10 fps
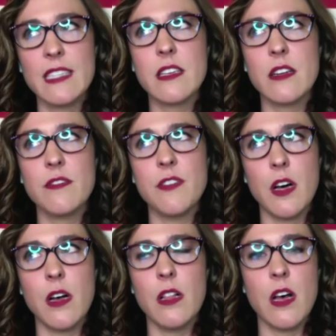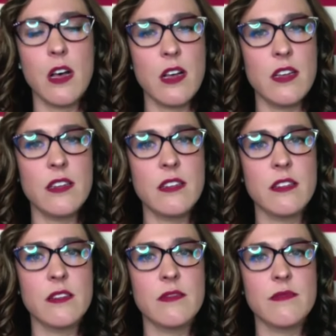that's going to fall on
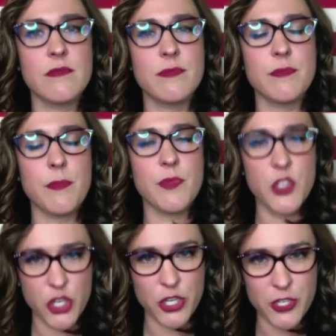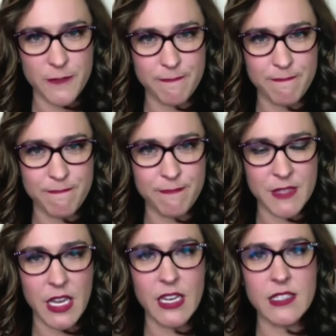the church.
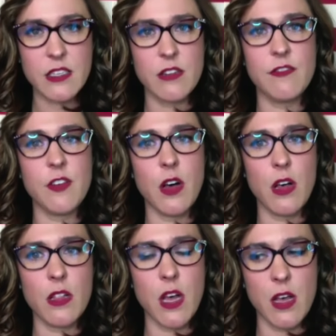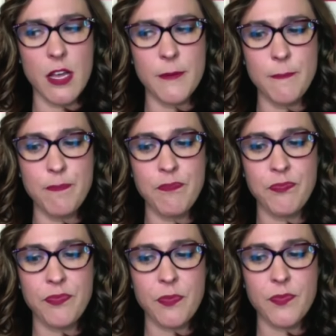And it's going to fall on
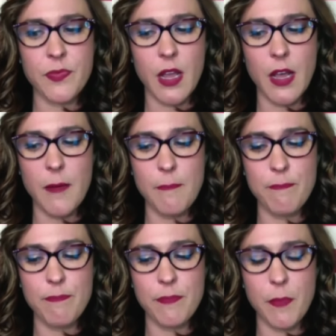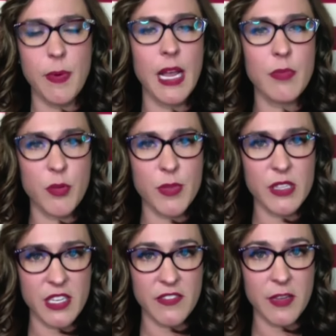
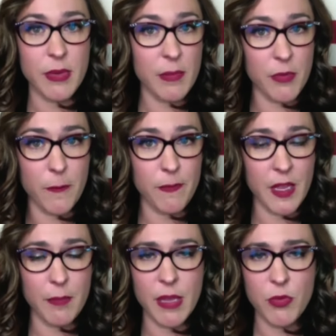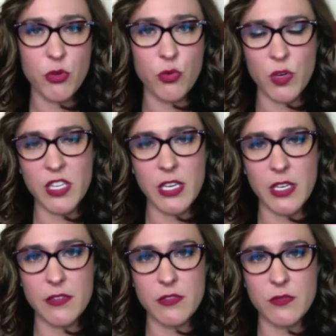Bible-believing people and people who
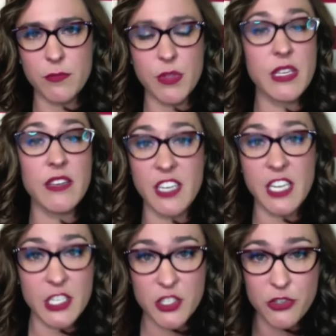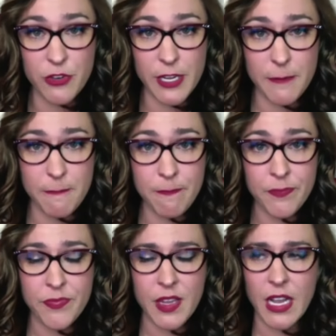really believe in history.
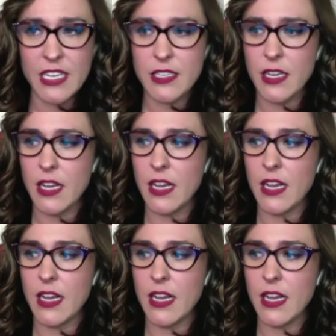I